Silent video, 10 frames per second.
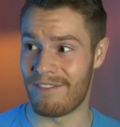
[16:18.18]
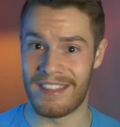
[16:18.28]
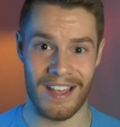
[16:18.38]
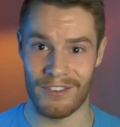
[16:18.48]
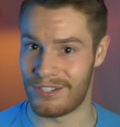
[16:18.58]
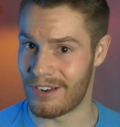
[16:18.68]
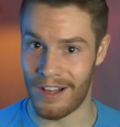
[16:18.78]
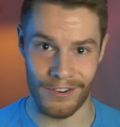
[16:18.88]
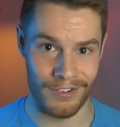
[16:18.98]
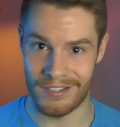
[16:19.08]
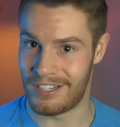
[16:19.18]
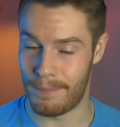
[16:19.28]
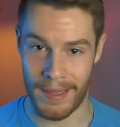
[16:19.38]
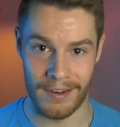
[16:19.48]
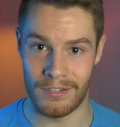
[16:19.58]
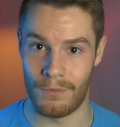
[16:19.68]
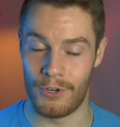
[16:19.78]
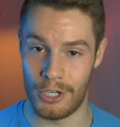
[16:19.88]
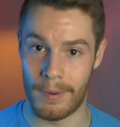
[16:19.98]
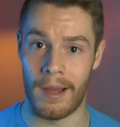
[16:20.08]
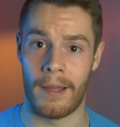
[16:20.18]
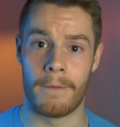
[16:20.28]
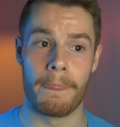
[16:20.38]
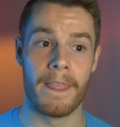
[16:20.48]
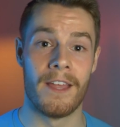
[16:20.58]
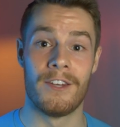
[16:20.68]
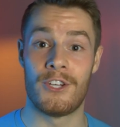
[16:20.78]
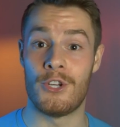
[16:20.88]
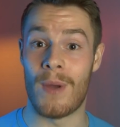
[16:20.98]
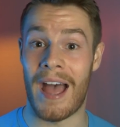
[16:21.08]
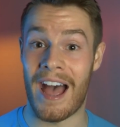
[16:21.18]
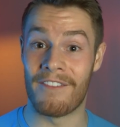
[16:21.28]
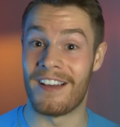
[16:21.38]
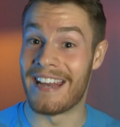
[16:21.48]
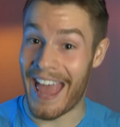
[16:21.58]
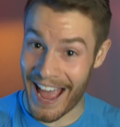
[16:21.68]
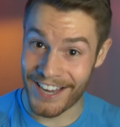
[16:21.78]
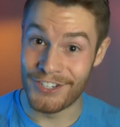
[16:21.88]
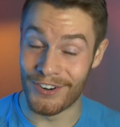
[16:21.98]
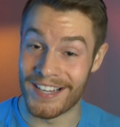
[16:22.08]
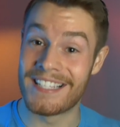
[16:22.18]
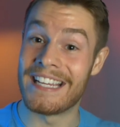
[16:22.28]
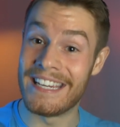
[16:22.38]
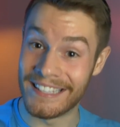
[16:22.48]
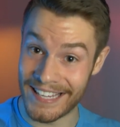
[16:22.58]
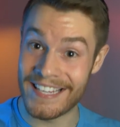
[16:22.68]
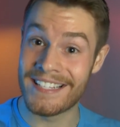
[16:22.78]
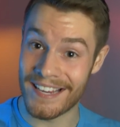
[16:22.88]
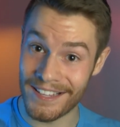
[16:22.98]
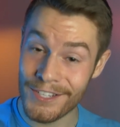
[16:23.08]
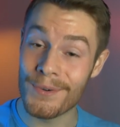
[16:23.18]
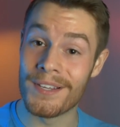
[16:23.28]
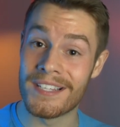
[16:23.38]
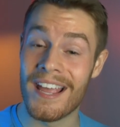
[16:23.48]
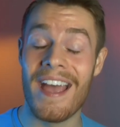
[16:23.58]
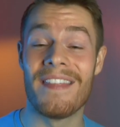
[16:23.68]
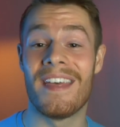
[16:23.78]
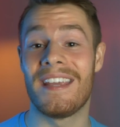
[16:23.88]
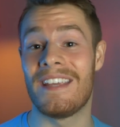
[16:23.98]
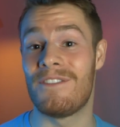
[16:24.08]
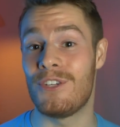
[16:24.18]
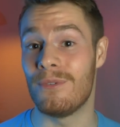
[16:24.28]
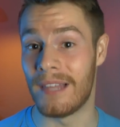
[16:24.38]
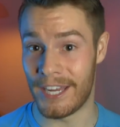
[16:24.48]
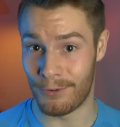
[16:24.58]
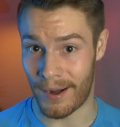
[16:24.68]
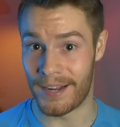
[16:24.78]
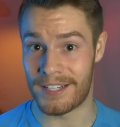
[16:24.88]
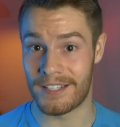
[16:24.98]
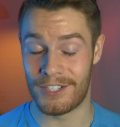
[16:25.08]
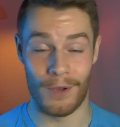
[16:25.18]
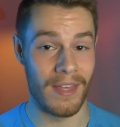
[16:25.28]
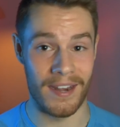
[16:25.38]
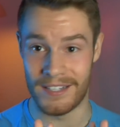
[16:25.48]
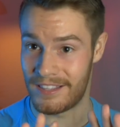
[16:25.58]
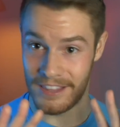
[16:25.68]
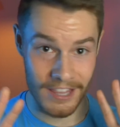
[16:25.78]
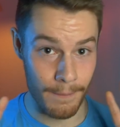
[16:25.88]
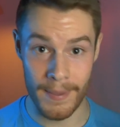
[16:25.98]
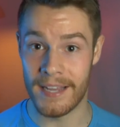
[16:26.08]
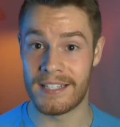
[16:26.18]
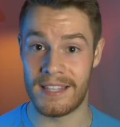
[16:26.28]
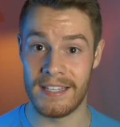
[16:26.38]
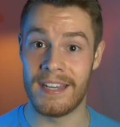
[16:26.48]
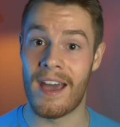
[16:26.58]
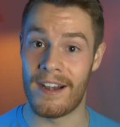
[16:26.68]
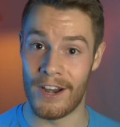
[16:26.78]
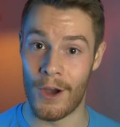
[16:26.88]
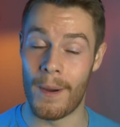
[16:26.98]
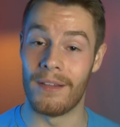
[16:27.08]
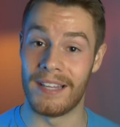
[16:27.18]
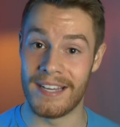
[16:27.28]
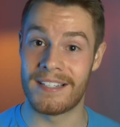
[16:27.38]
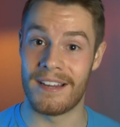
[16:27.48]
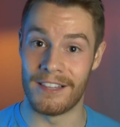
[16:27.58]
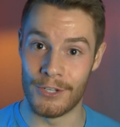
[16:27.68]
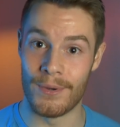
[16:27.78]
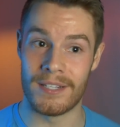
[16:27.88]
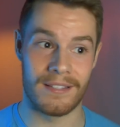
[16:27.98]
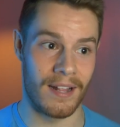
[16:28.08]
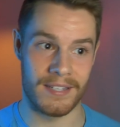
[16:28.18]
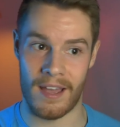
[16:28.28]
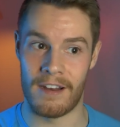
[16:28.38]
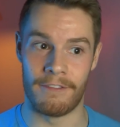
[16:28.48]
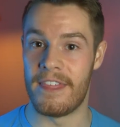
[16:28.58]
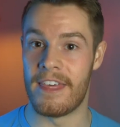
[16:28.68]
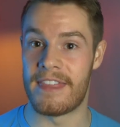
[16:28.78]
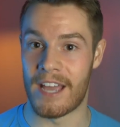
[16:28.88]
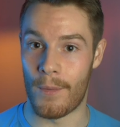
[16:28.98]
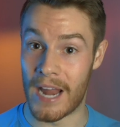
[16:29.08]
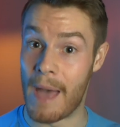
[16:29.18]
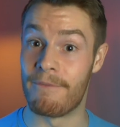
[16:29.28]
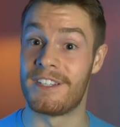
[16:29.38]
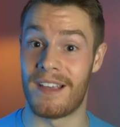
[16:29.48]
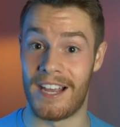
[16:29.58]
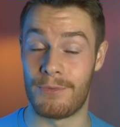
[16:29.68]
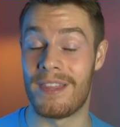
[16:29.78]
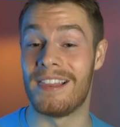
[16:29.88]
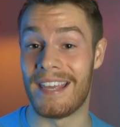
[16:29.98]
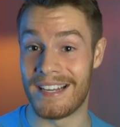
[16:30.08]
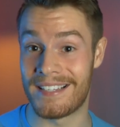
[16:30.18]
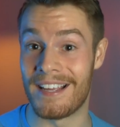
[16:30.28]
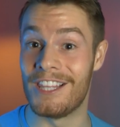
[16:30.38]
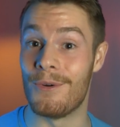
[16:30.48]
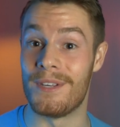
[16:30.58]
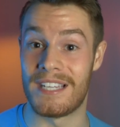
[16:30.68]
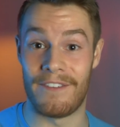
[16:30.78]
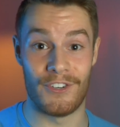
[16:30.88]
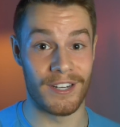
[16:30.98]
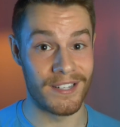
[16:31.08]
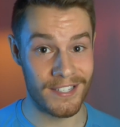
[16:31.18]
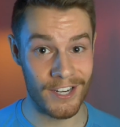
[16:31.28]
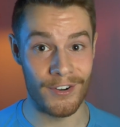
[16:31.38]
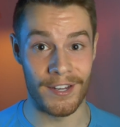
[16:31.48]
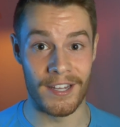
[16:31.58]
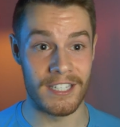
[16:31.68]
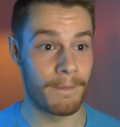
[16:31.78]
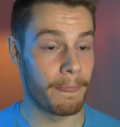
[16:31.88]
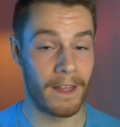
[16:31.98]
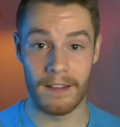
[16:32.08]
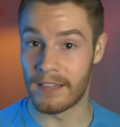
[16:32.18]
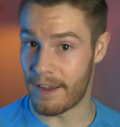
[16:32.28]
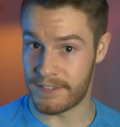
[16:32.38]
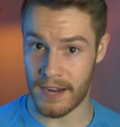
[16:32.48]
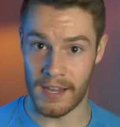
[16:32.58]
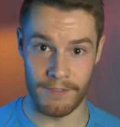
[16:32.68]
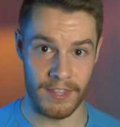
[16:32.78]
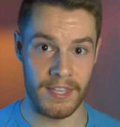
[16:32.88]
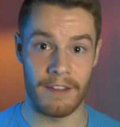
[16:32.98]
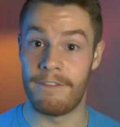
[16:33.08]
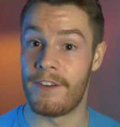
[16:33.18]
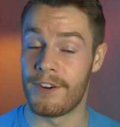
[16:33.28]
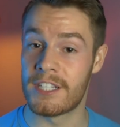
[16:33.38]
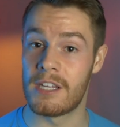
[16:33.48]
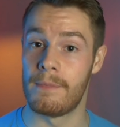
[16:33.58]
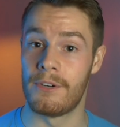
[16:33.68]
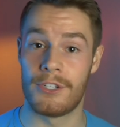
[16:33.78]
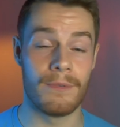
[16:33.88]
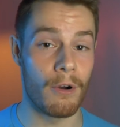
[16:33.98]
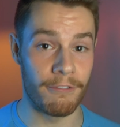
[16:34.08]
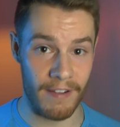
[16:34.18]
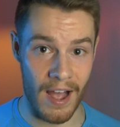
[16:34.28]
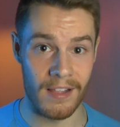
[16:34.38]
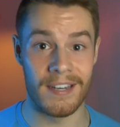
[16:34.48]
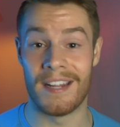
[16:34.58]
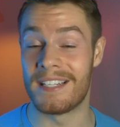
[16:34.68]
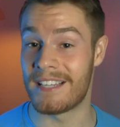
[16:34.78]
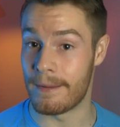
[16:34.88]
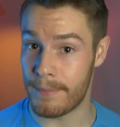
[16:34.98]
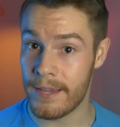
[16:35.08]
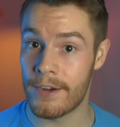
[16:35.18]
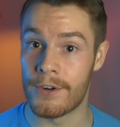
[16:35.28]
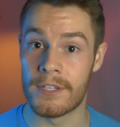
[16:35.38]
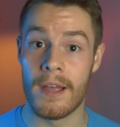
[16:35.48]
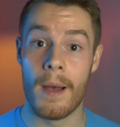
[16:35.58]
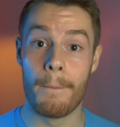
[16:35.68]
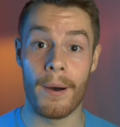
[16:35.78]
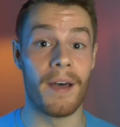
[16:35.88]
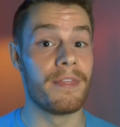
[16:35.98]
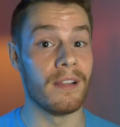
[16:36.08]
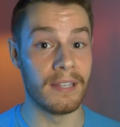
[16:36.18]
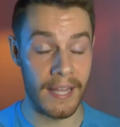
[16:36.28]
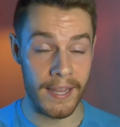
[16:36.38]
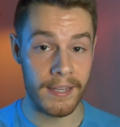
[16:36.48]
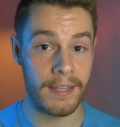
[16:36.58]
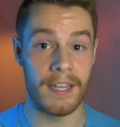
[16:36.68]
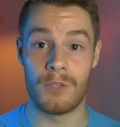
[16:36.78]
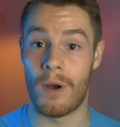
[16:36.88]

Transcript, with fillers: $70,000, depends on what you buy to have an address in Lake St. Louis that gives you lake rights. So that is the biggest thing you gotta know about Lake St. Louis. That's kind of the thing I wanna emphasize with Lake St. Louis if you're considering it. Lifestyle and everything, very similar to O'Fallon and St. Peters, but the lake is